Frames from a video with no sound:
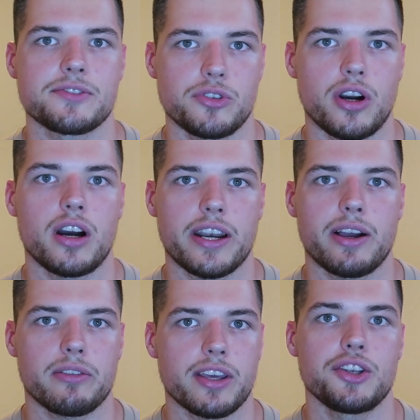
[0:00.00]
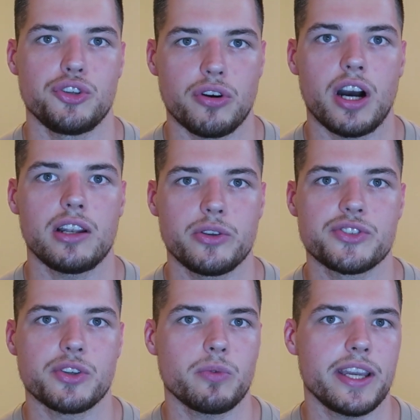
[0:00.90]
you are healthy and you are
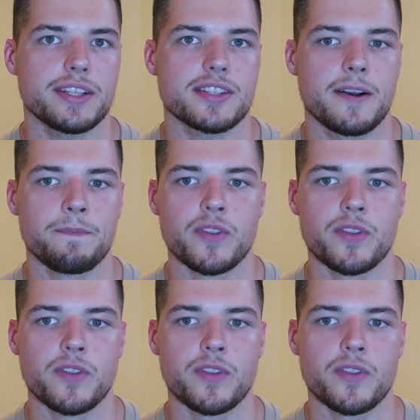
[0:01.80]
losing weight.